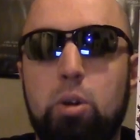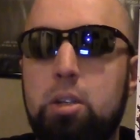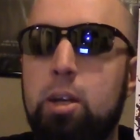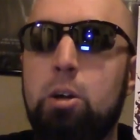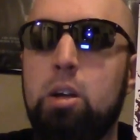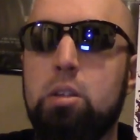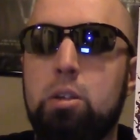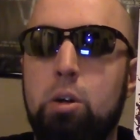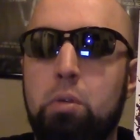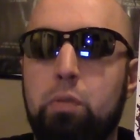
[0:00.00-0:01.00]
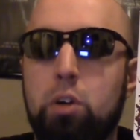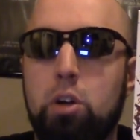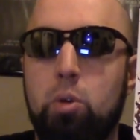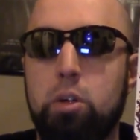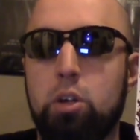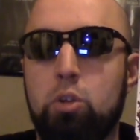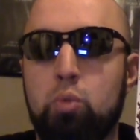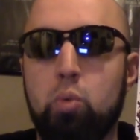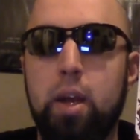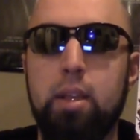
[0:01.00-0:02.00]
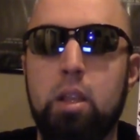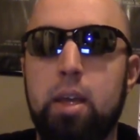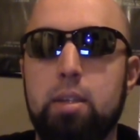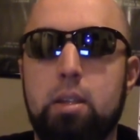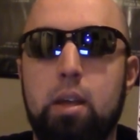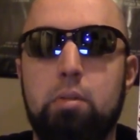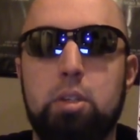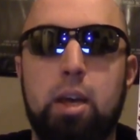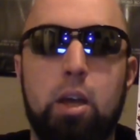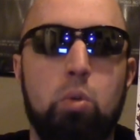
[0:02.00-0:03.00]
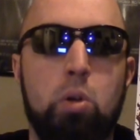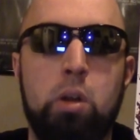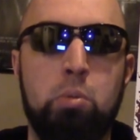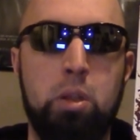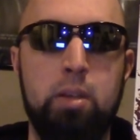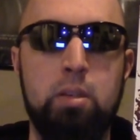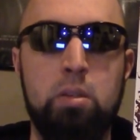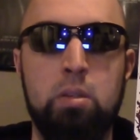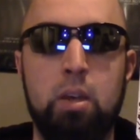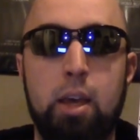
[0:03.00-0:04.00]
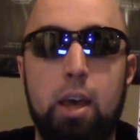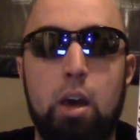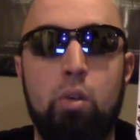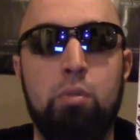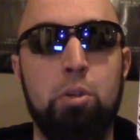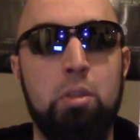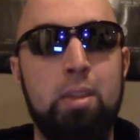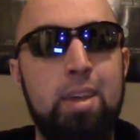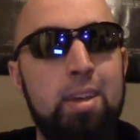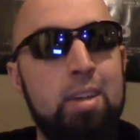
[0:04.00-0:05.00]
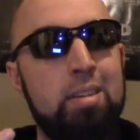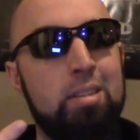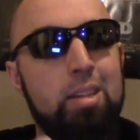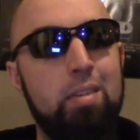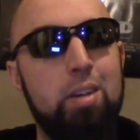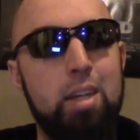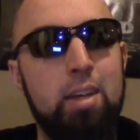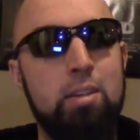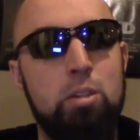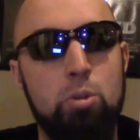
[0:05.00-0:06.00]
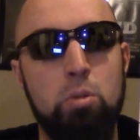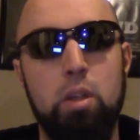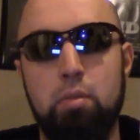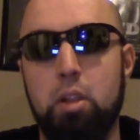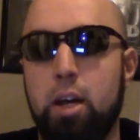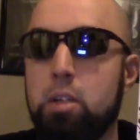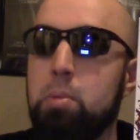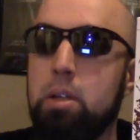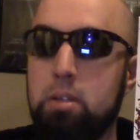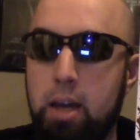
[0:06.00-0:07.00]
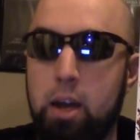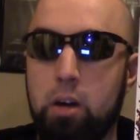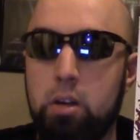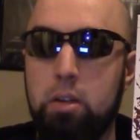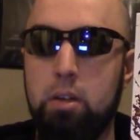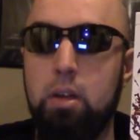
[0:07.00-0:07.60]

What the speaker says: Criterion is known for going to great lengths to give us high-quality releases. However, these DVDs do leave a lot to be desired.